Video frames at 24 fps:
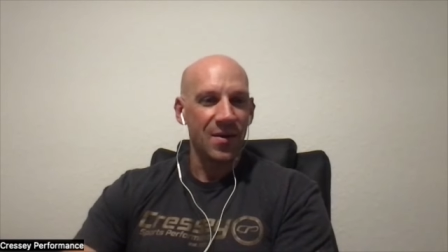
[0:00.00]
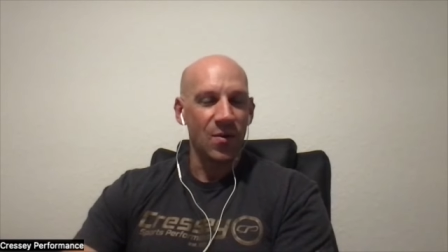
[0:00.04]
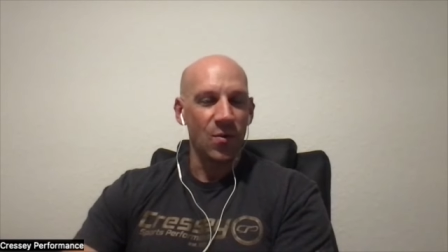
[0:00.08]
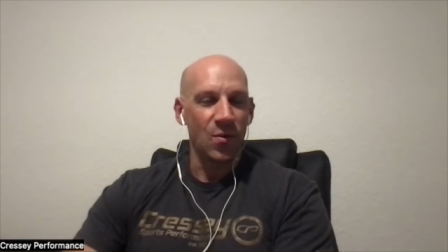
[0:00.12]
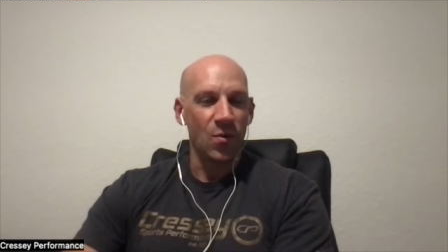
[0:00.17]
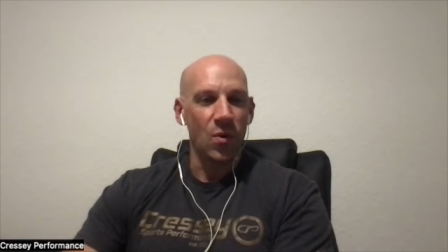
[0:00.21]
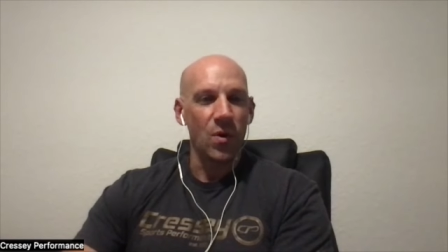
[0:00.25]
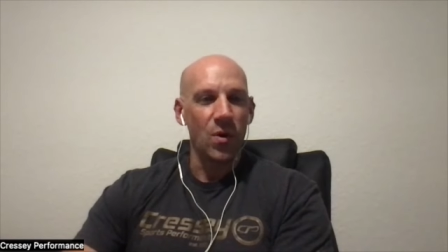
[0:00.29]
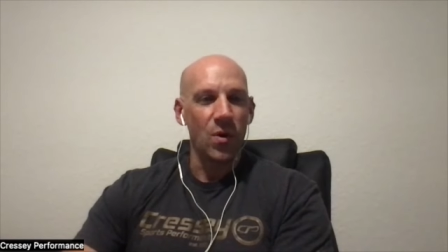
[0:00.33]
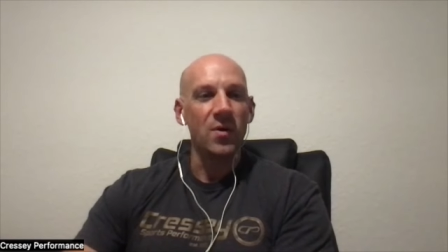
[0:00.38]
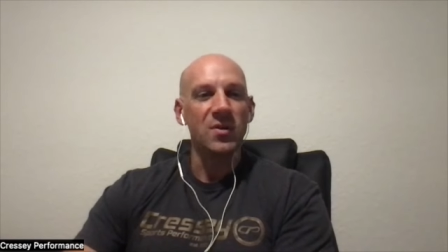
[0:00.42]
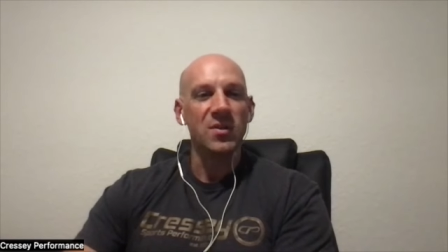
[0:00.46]

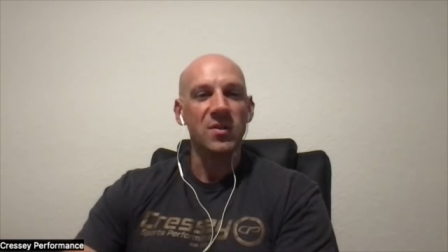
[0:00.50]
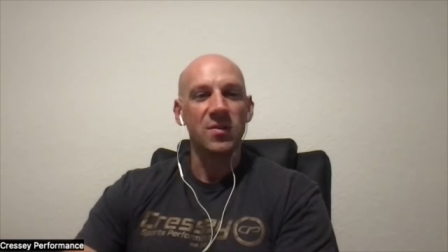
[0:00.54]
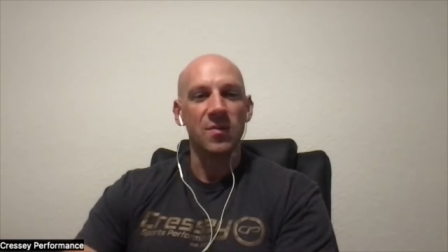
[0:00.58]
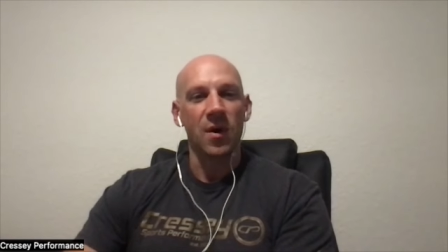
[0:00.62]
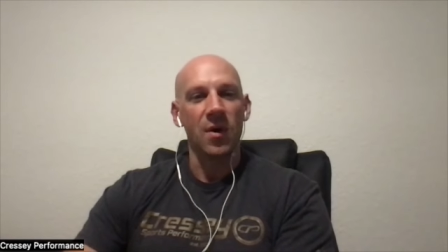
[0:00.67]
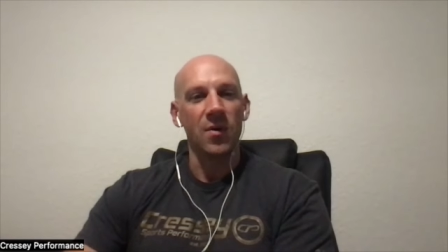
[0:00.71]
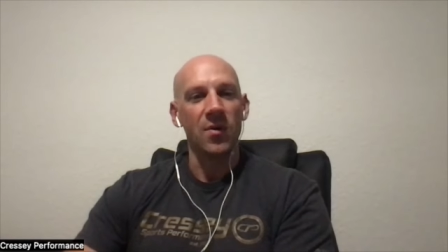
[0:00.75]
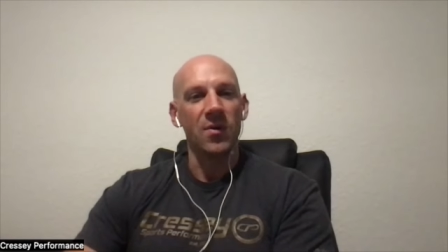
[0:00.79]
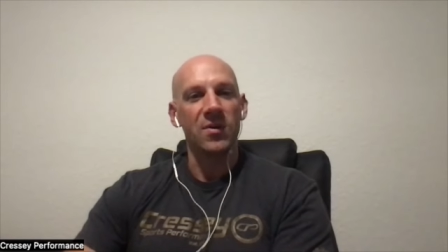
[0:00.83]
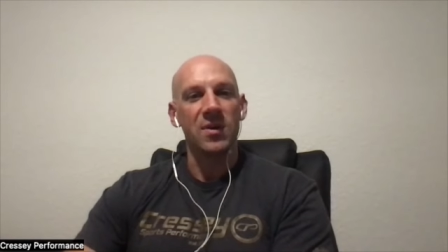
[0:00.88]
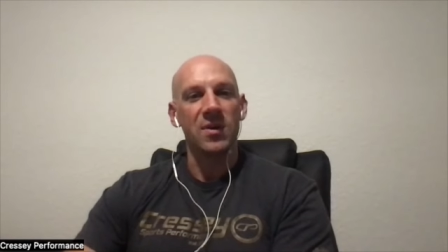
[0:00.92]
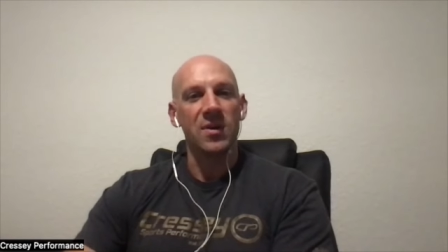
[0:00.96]
what are some
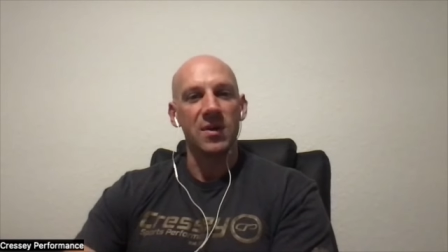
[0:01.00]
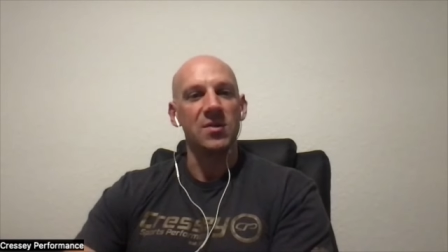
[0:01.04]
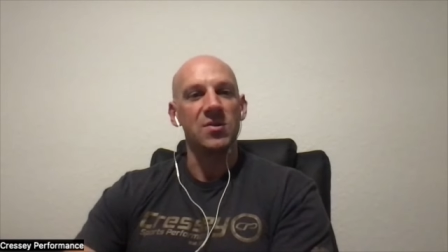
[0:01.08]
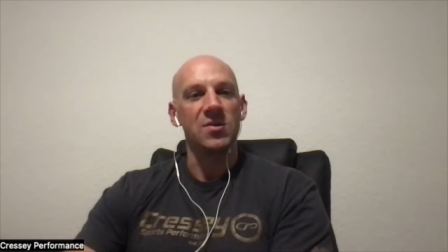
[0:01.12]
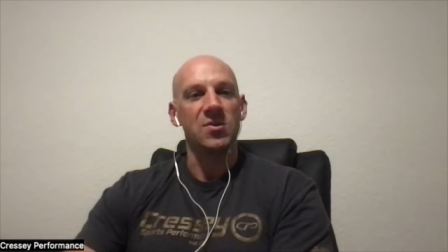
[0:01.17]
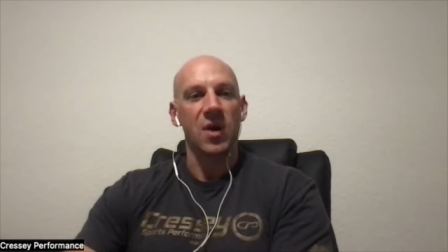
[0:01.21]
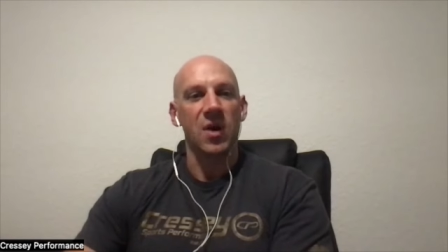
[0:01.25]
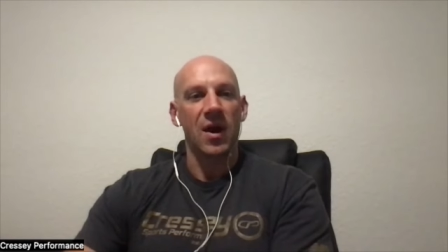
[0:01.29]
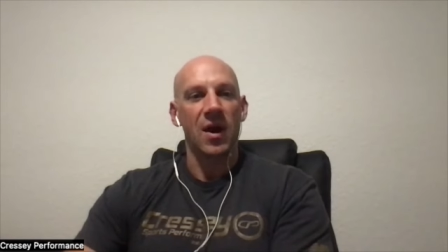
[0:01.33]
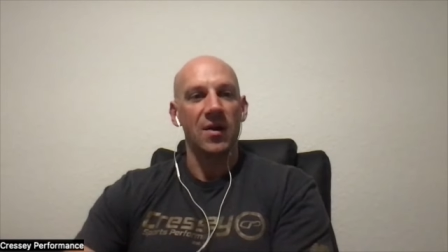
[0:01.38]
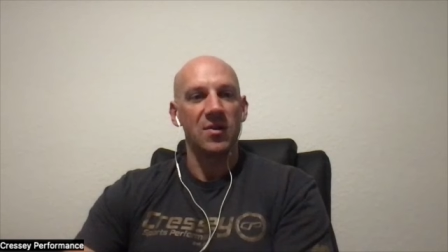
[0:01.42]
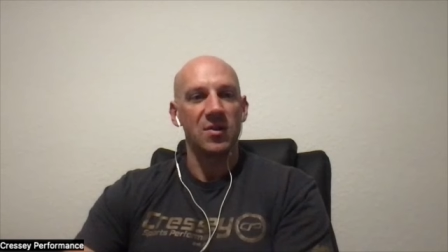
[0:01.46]
other key
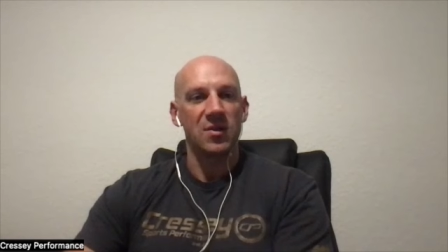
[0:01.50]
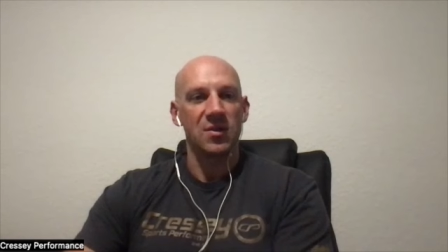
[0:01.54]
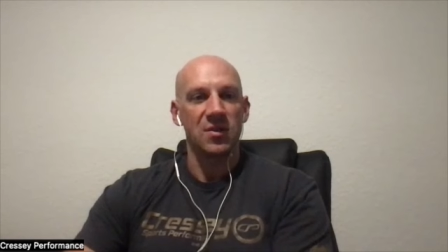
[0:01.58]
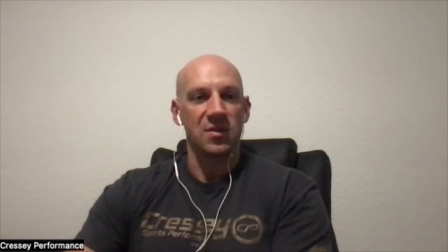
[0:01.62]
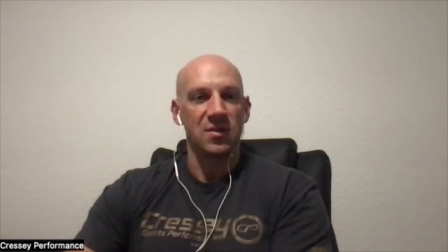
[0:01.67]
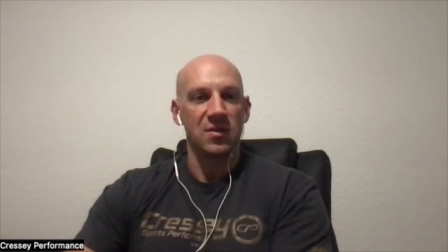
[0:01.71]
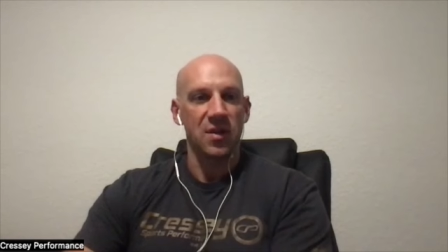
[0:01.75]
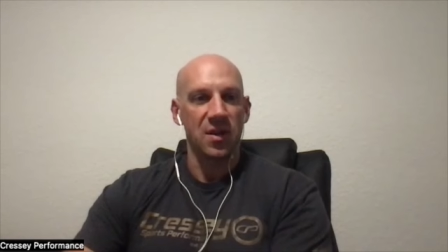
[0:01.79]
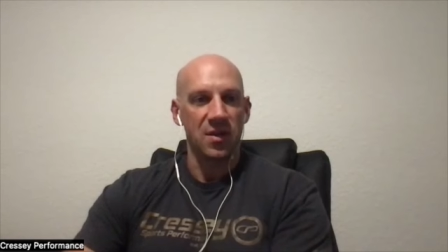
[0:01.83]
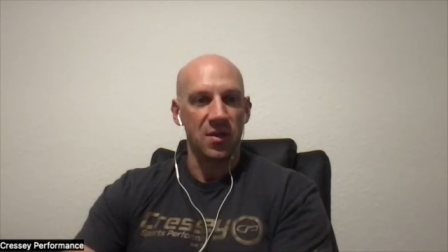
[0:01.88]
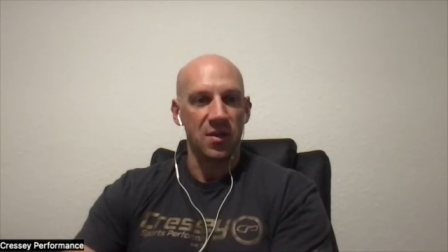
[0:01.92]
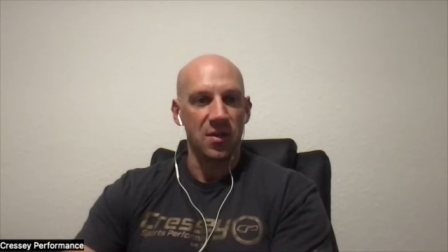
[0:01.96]

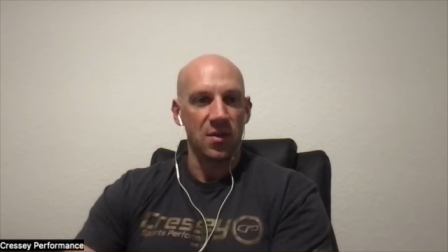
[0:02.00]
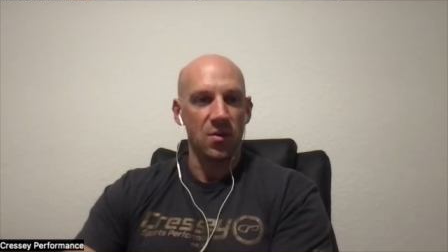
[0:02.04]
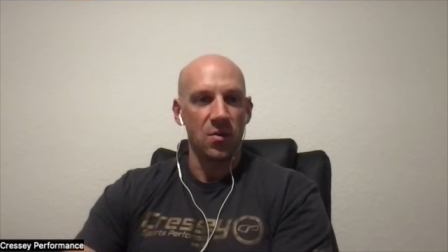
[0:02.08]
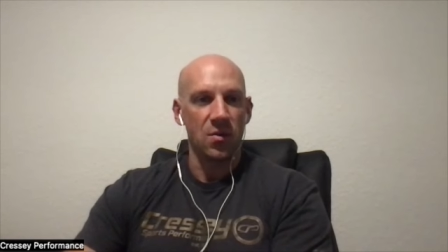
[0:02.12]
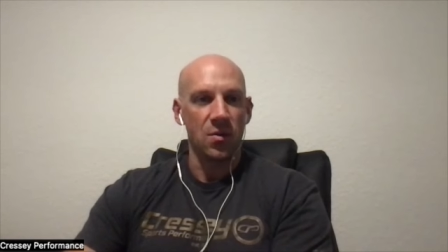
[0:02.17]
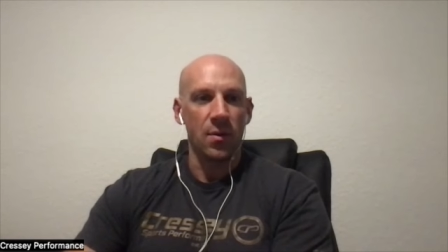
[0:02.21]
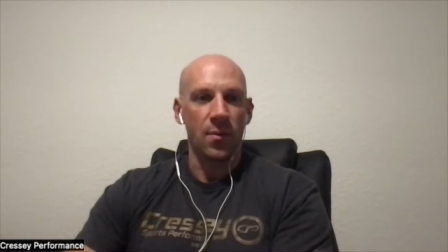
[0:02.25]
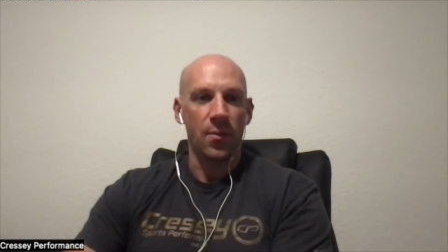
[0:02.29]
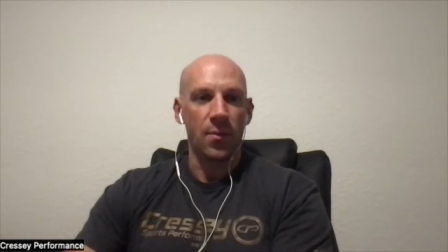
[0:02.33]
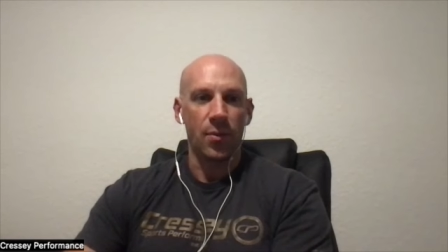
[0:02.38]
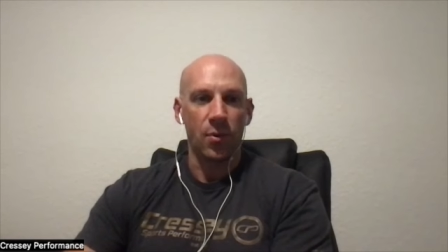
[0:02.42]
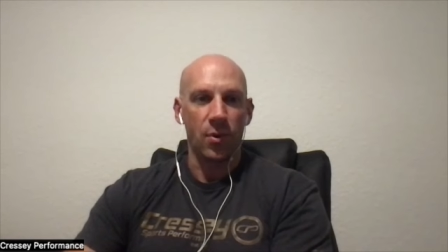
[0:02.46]
strategies that
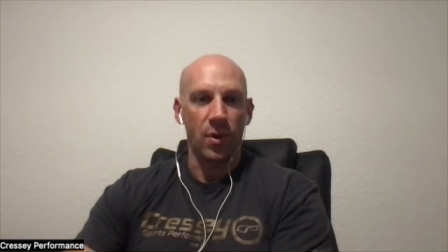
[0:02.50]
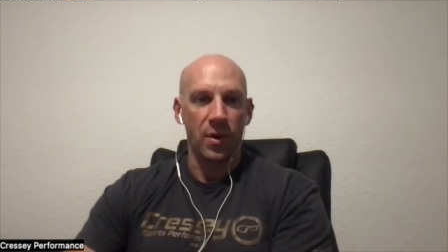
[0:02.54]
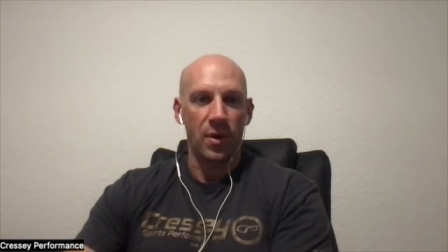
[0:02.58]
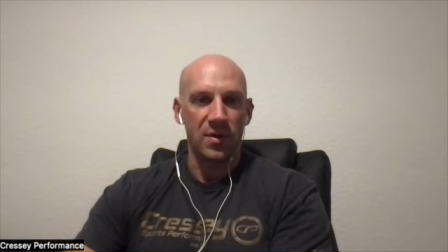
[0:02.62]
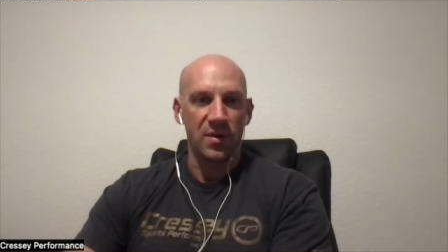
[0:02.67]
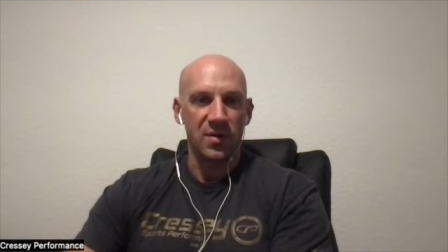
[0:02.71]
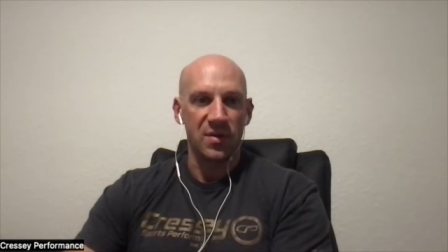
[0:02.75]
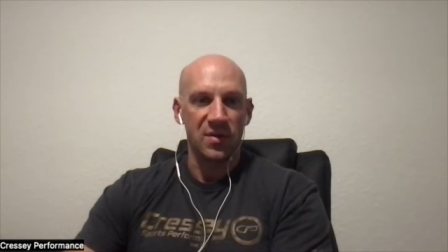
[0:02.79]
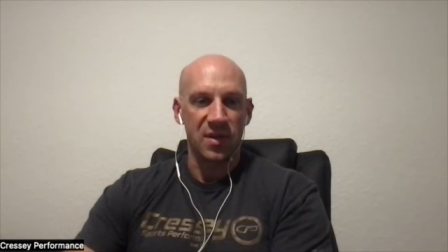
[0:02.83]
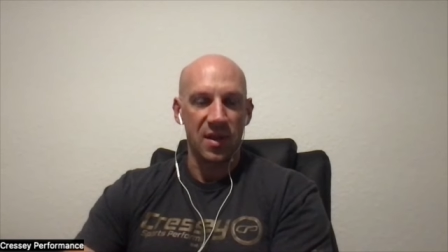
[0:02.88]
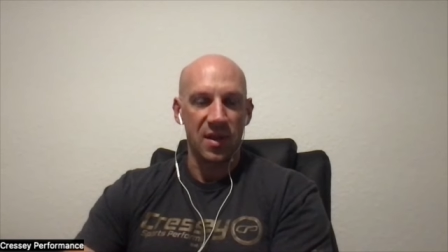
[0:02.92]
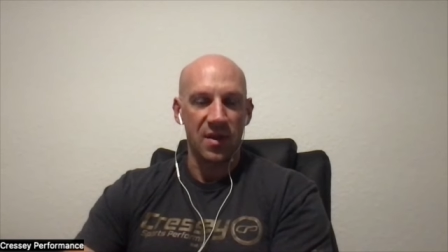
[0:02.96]
you employed
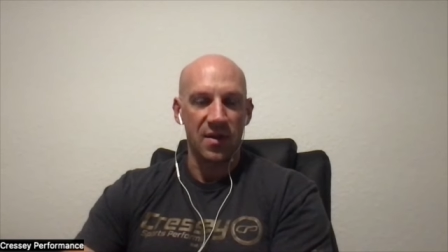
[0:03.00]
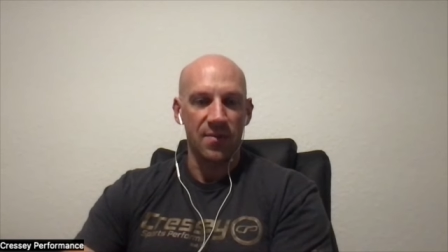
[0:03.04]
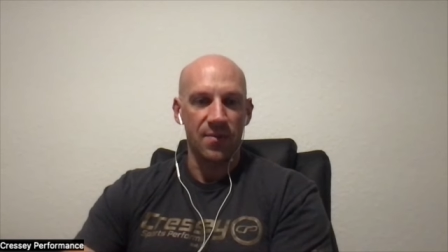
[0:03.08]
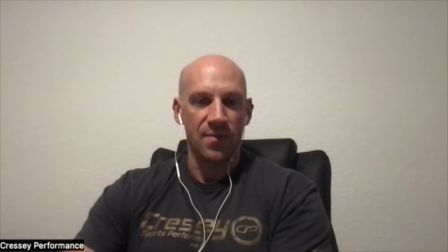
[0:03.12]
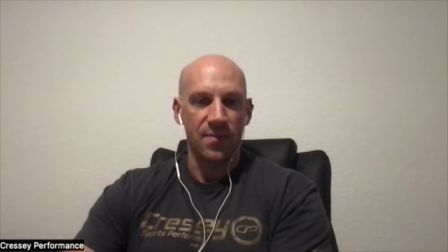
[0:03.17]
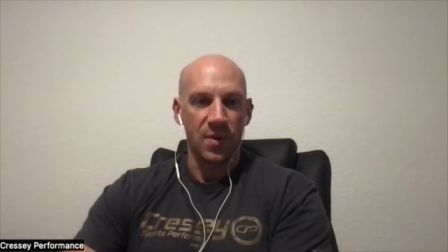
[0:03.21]
to stay